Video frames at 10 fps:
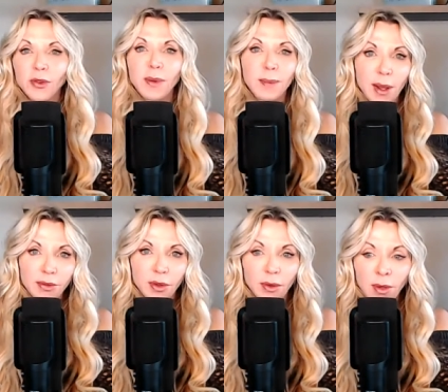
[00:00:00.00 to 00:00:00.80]

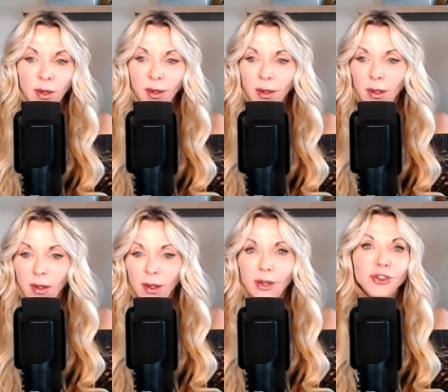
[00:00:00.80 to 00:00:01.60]
postmenopausal
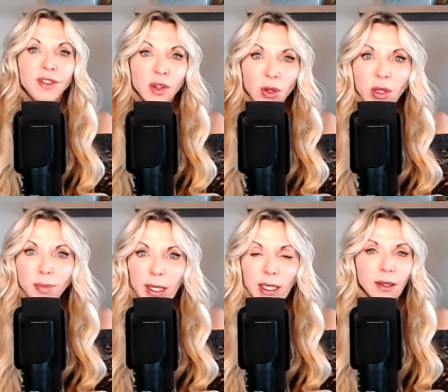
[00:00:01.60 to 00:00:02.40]
because you still
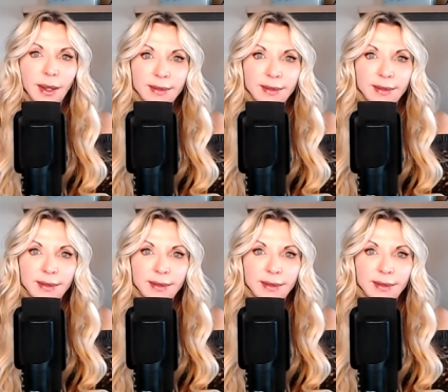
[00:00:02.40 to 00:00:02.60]
could bleed.